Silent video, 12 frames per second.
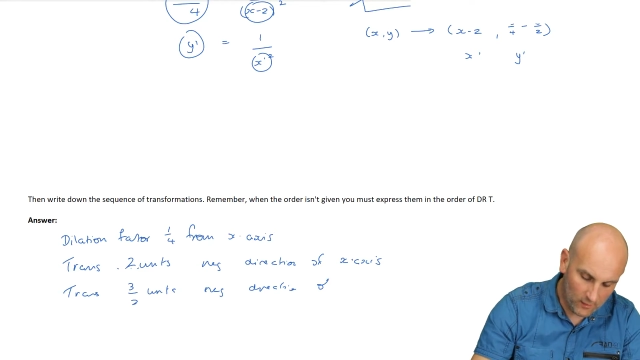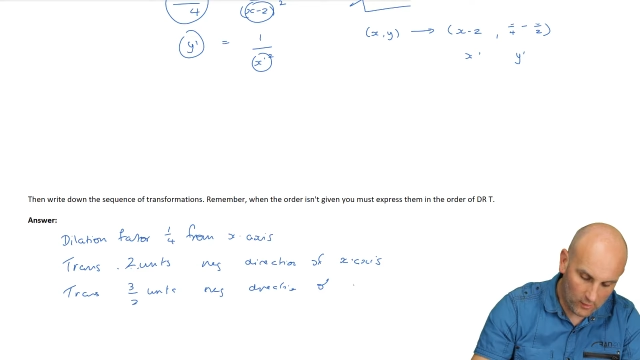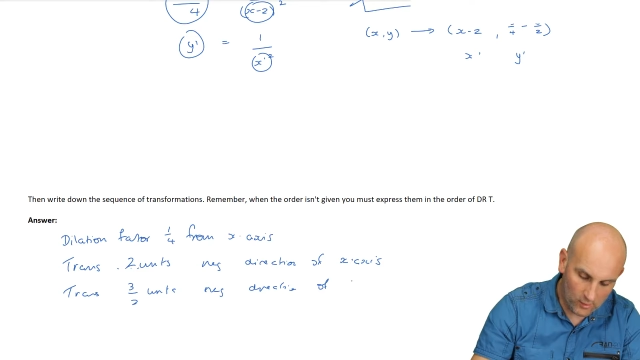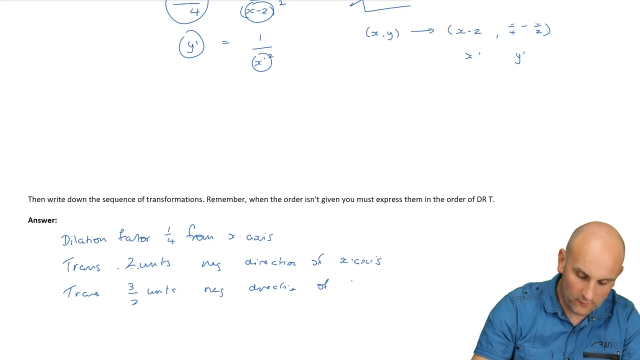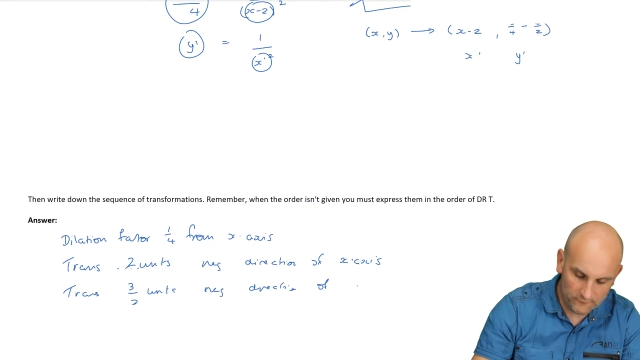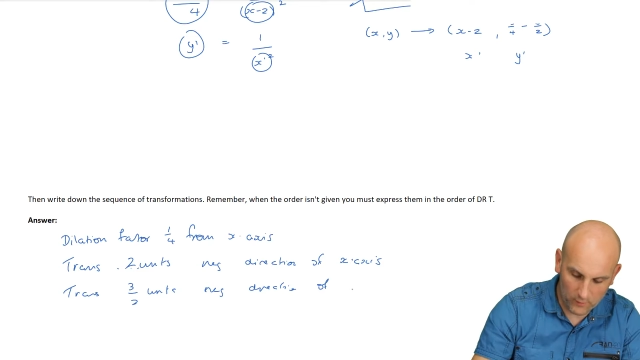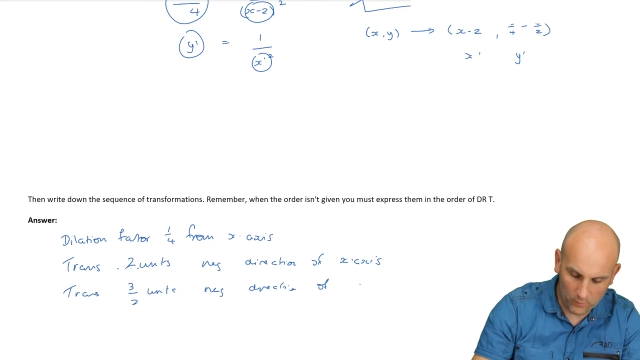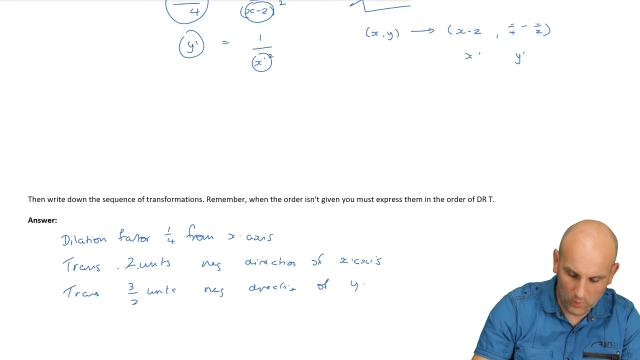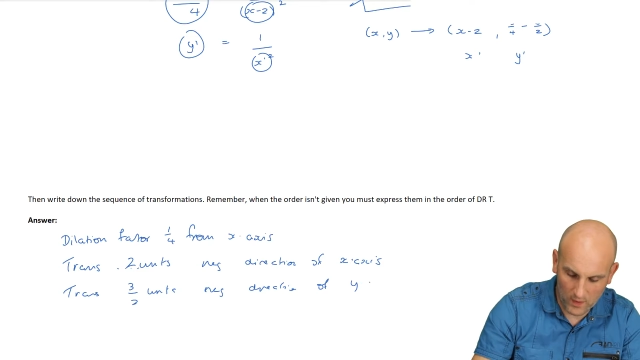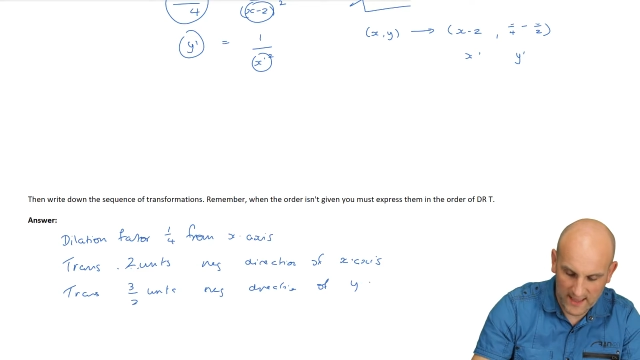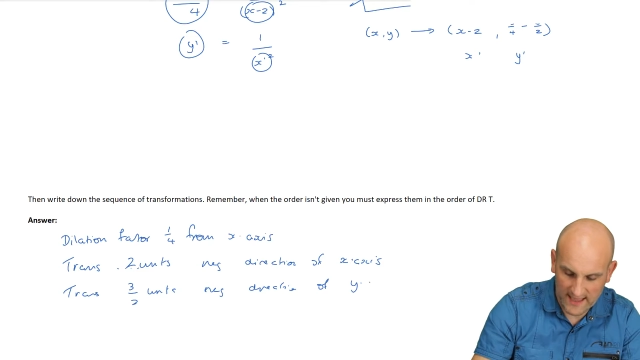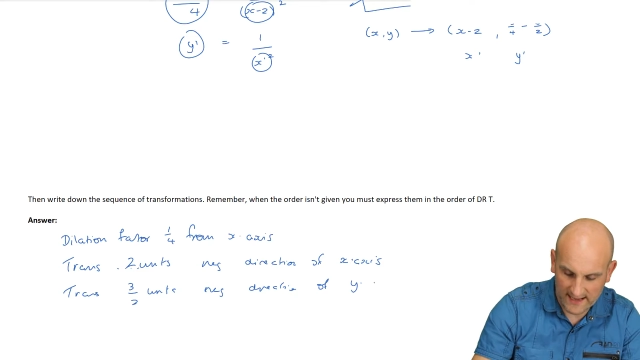of the
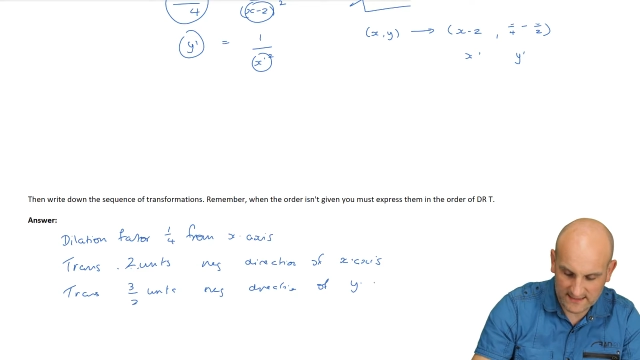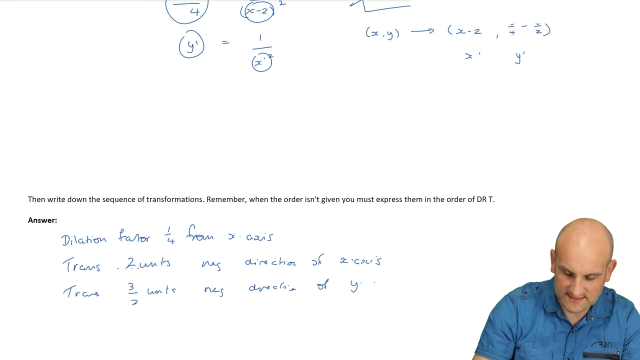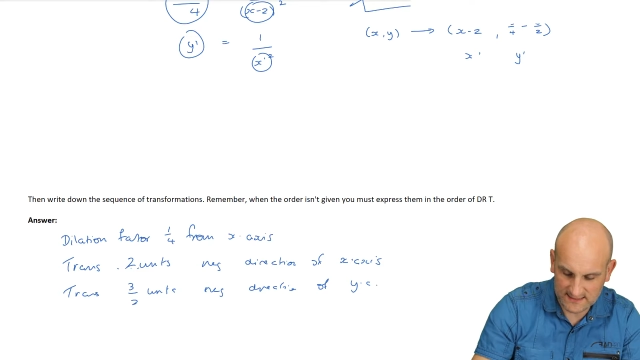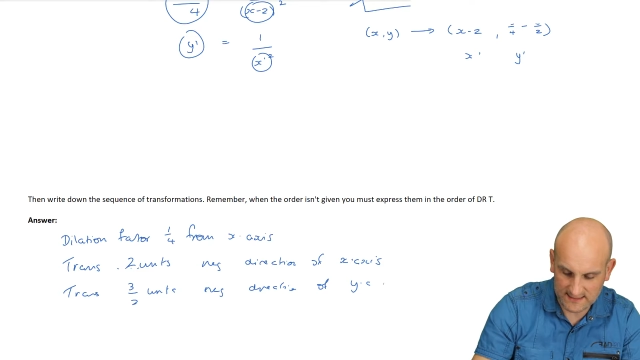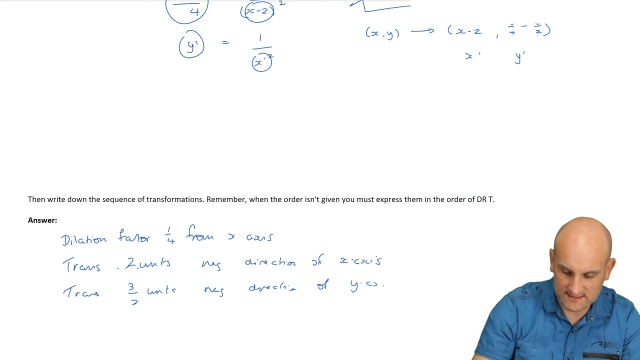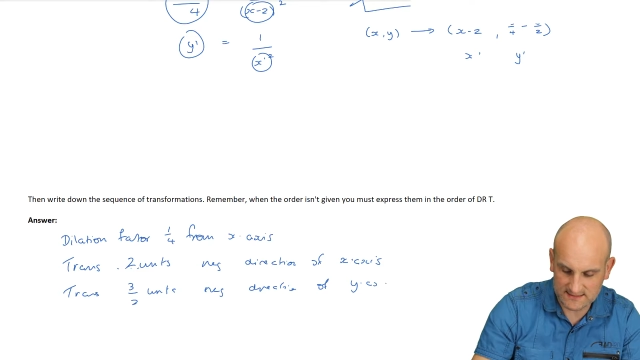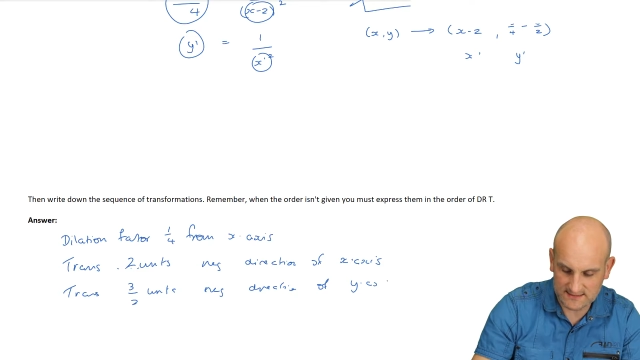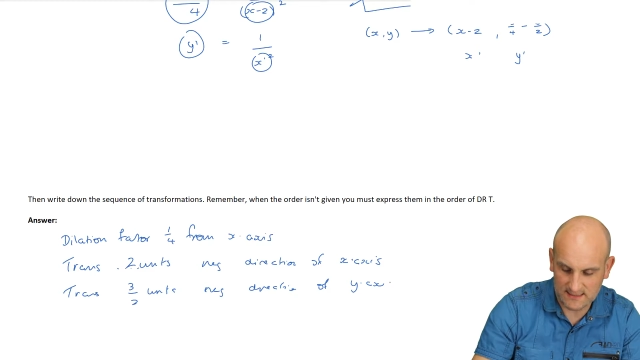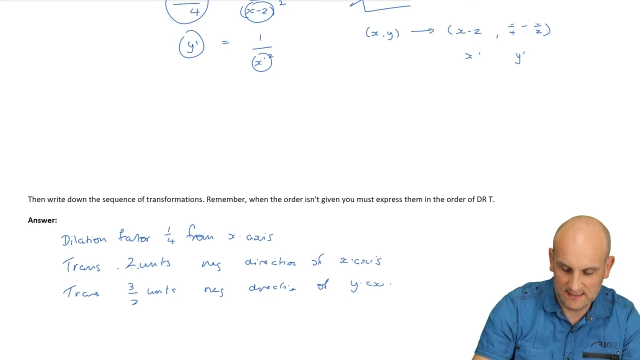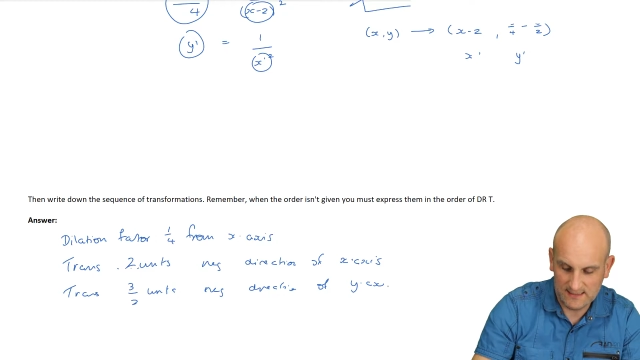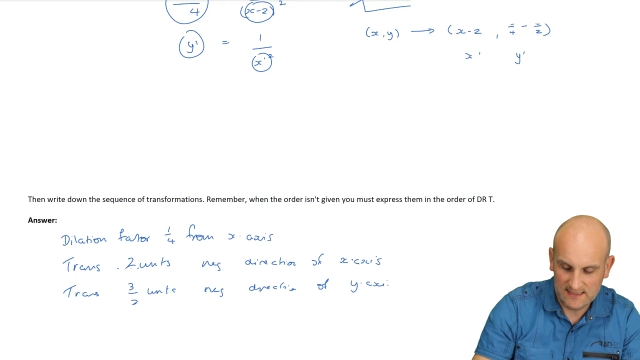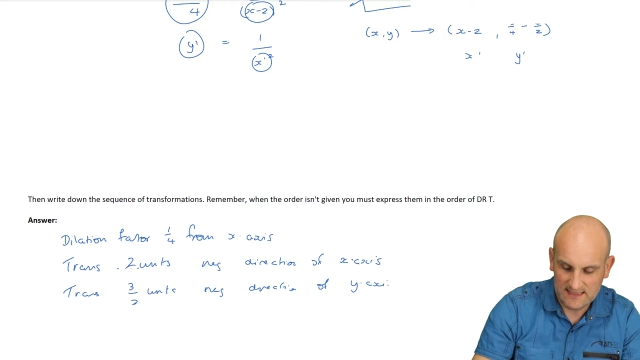y-axis.
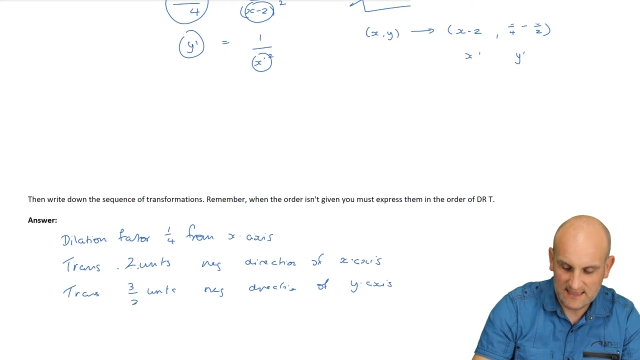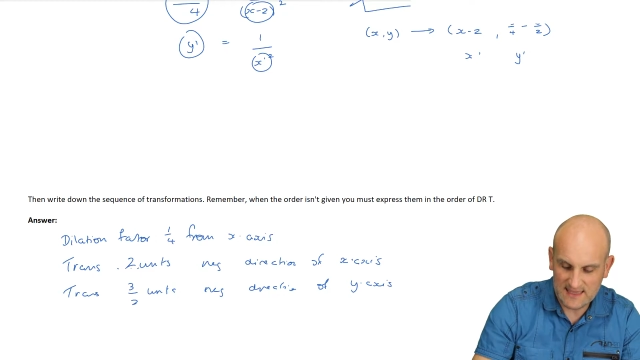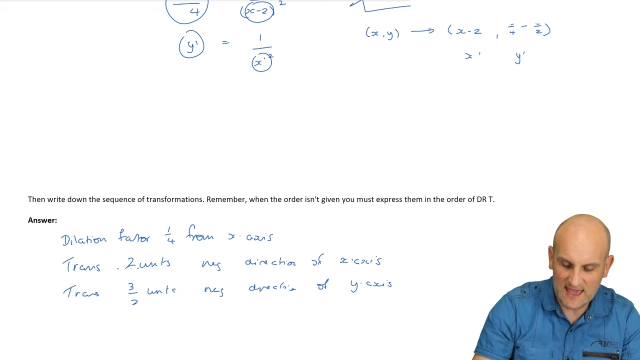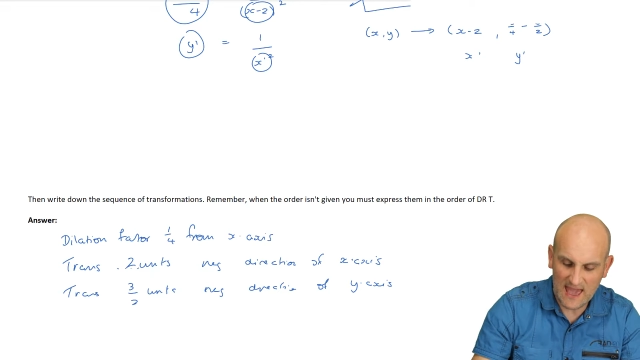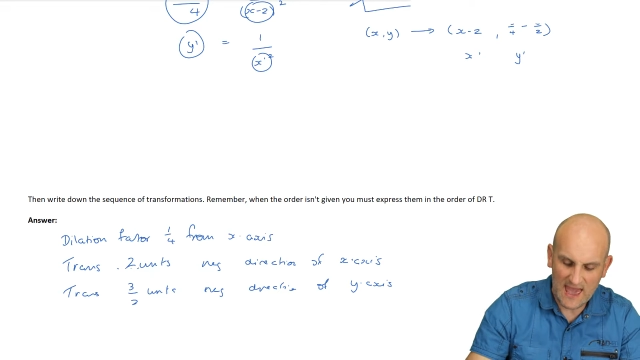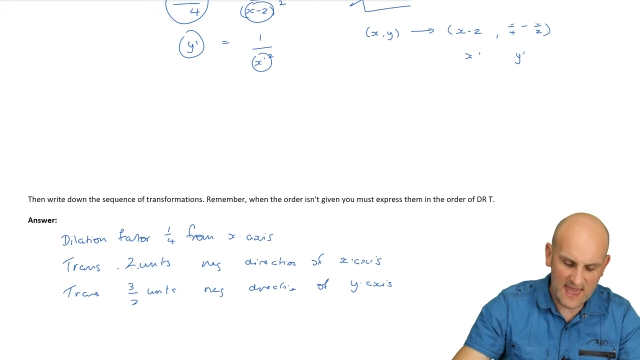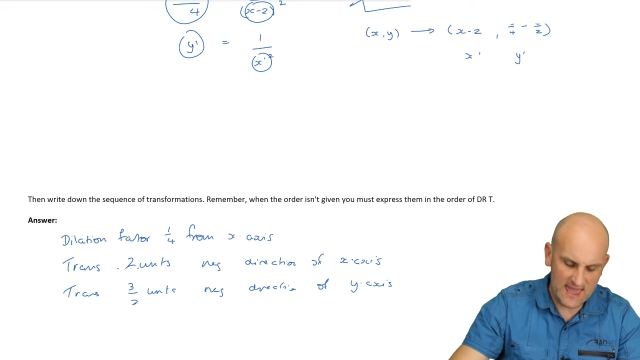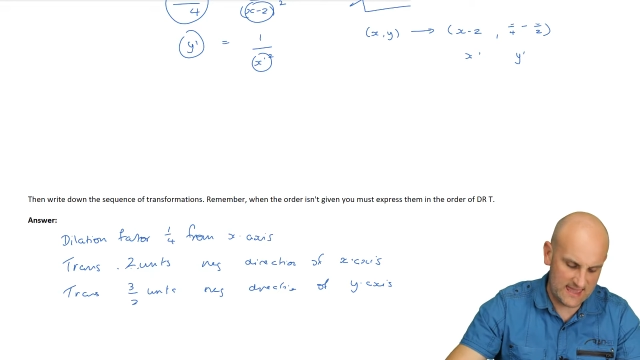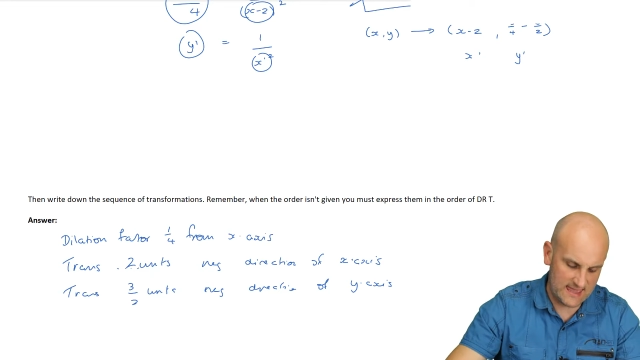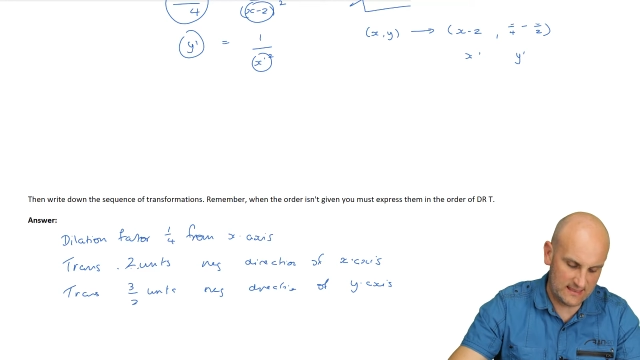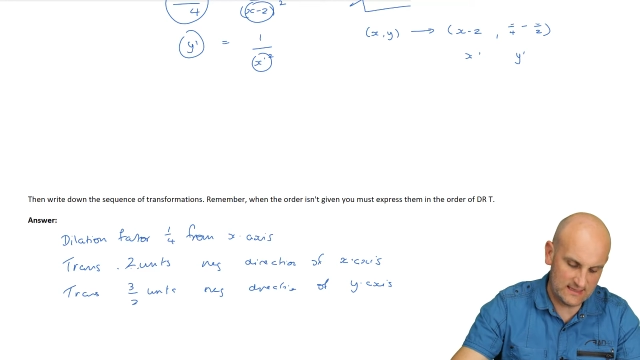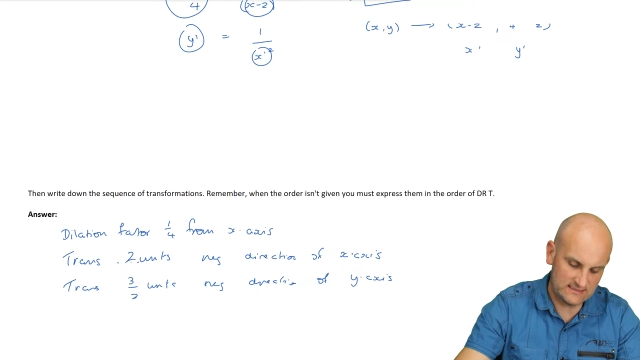
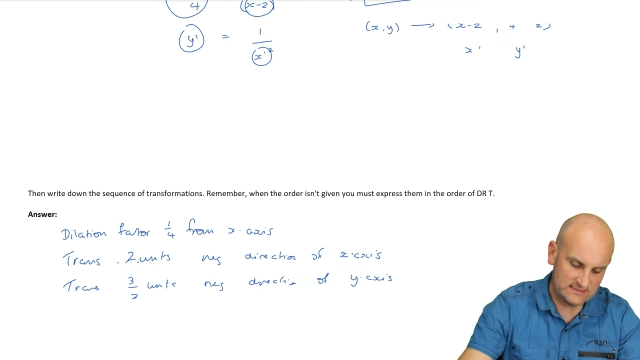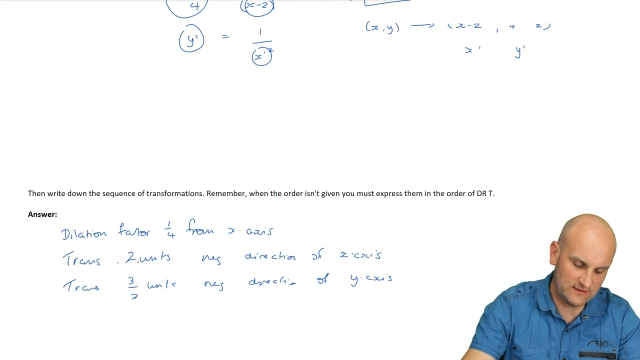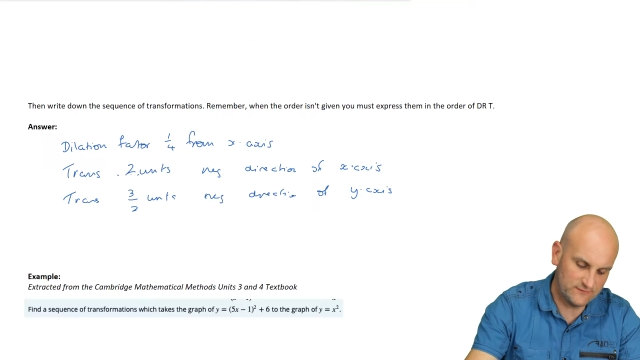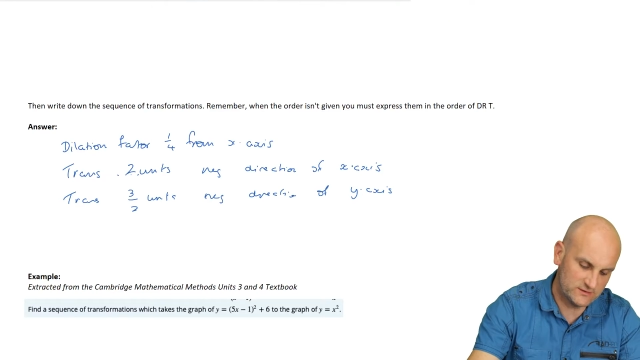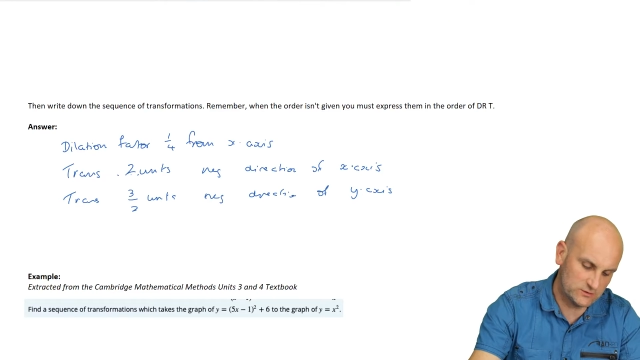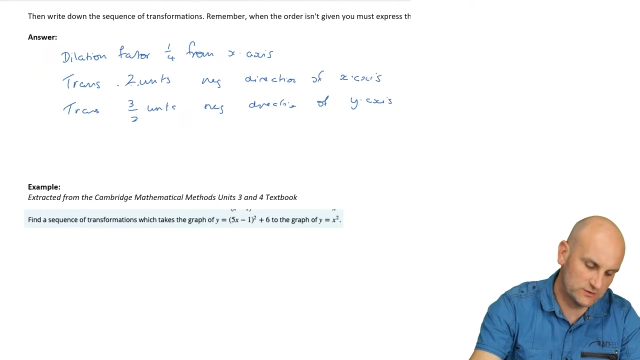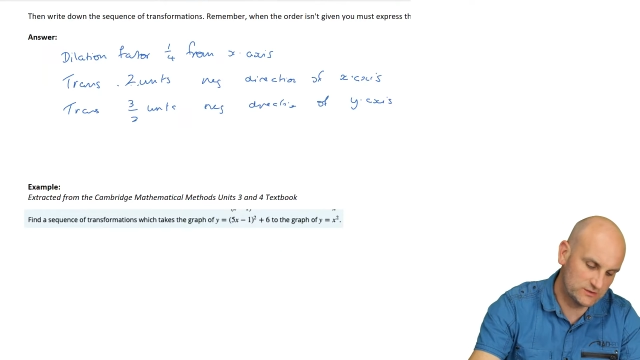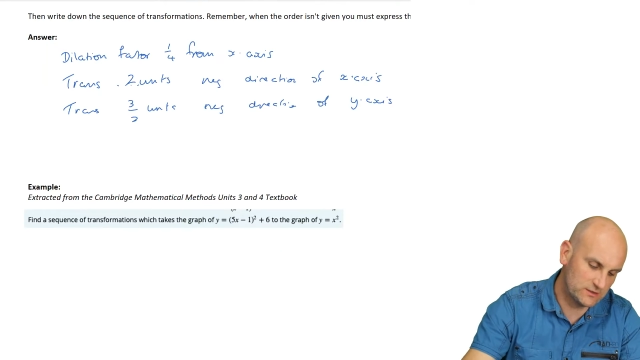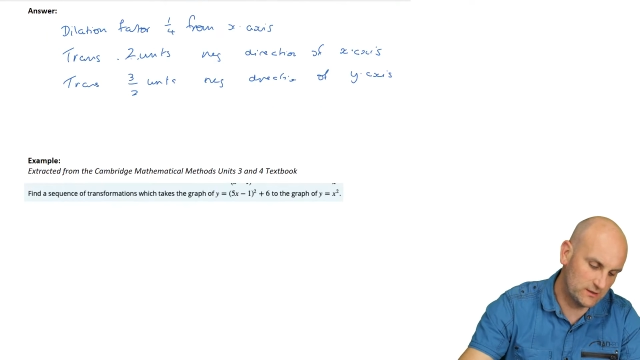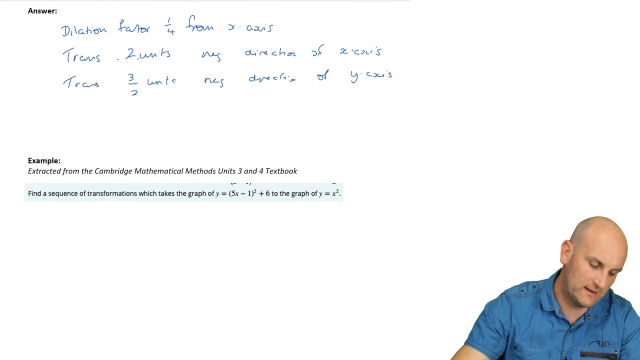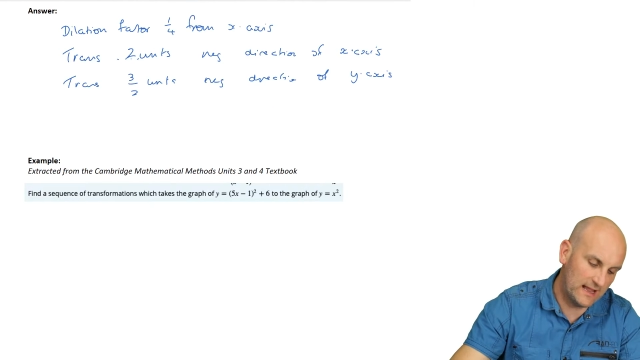Yay, this stuff is awesome.